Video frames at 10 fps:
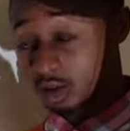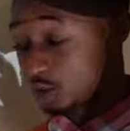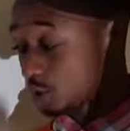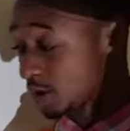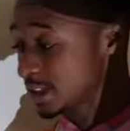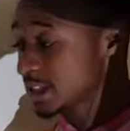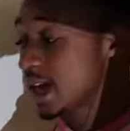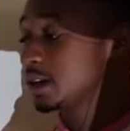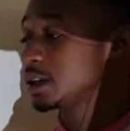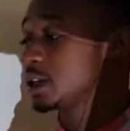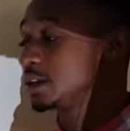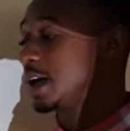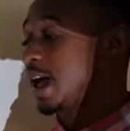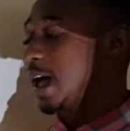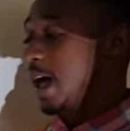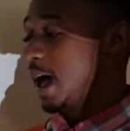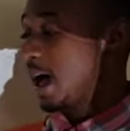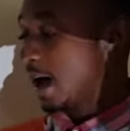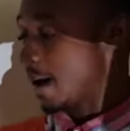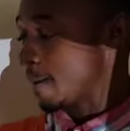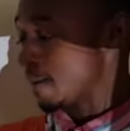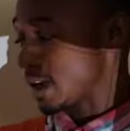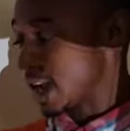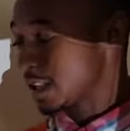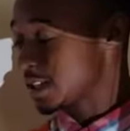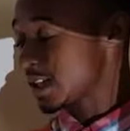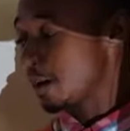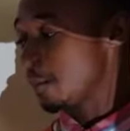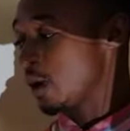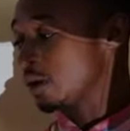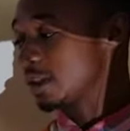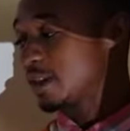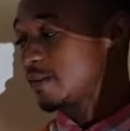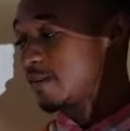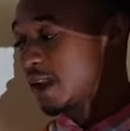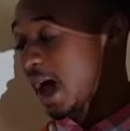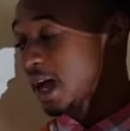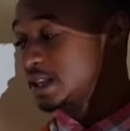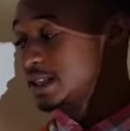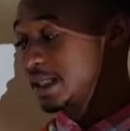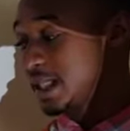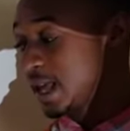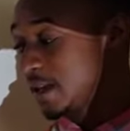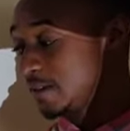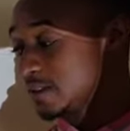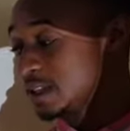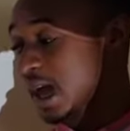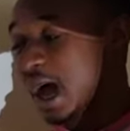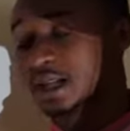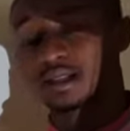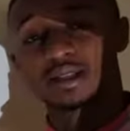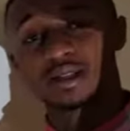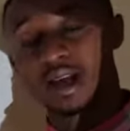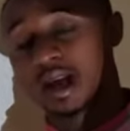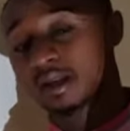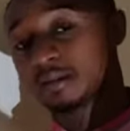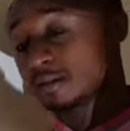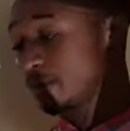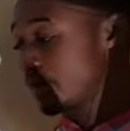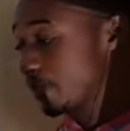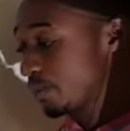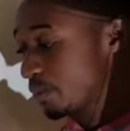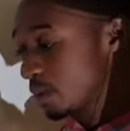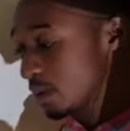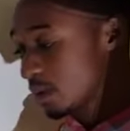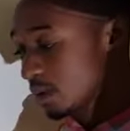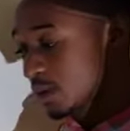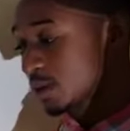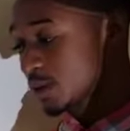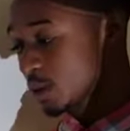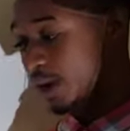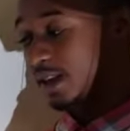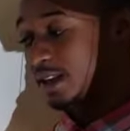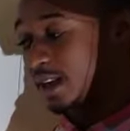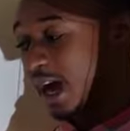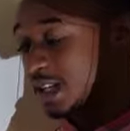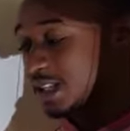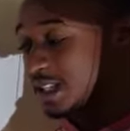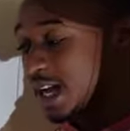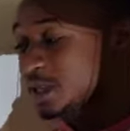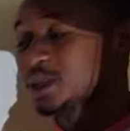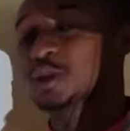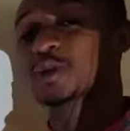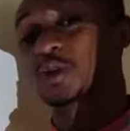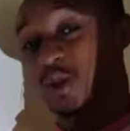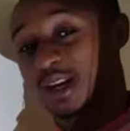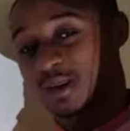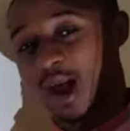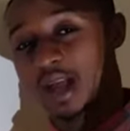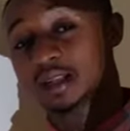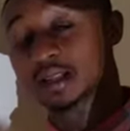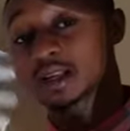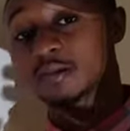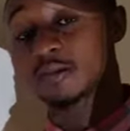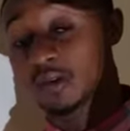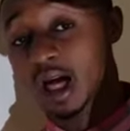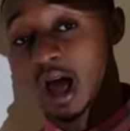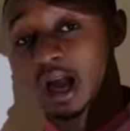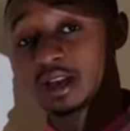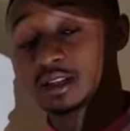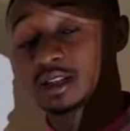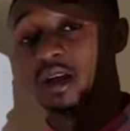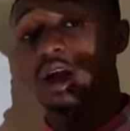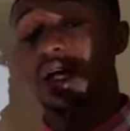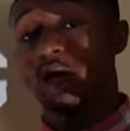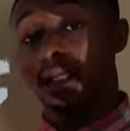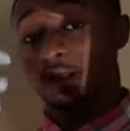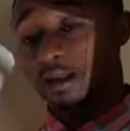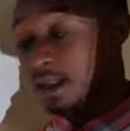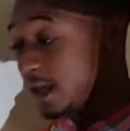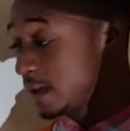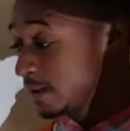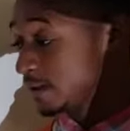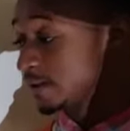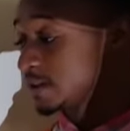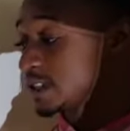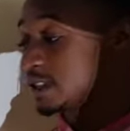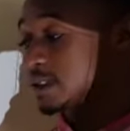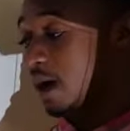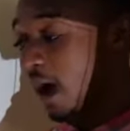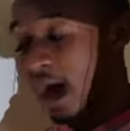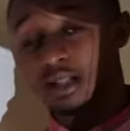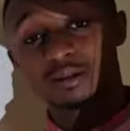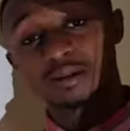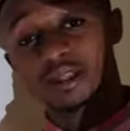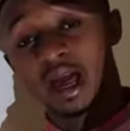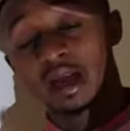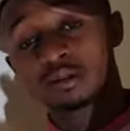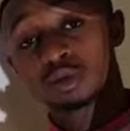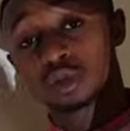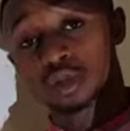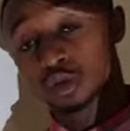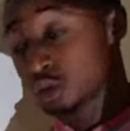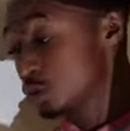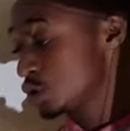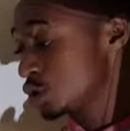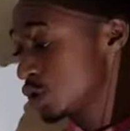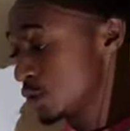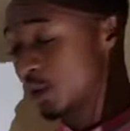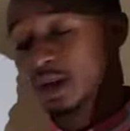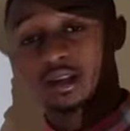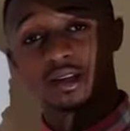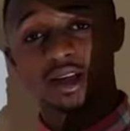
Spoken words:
Do you understand? Good. Another example, the flight leaves at 10:03. At 10 to 3, right? The flight leaves at 10 to 3.